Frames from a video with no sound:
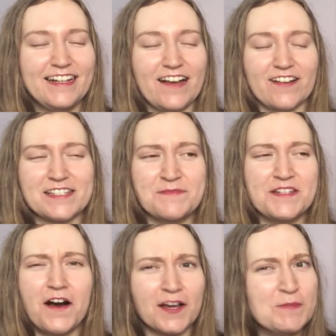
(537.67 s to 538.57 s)
I've got some
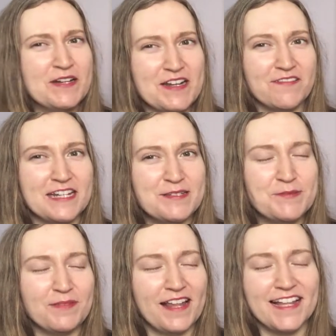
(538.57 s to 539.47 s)
dark buddy reads
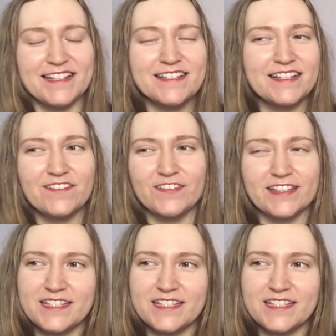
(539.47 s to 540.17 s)
planned for